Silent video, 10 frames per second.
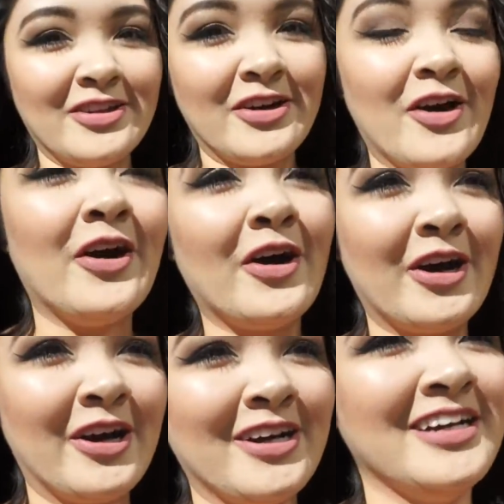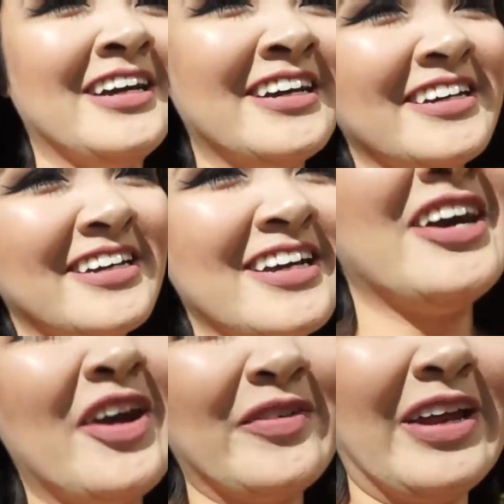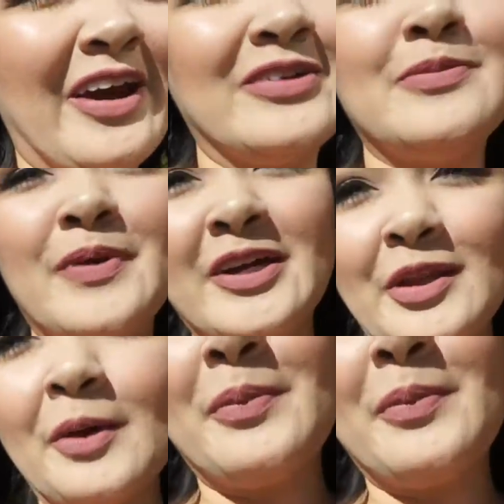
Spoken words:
the car when I was parallel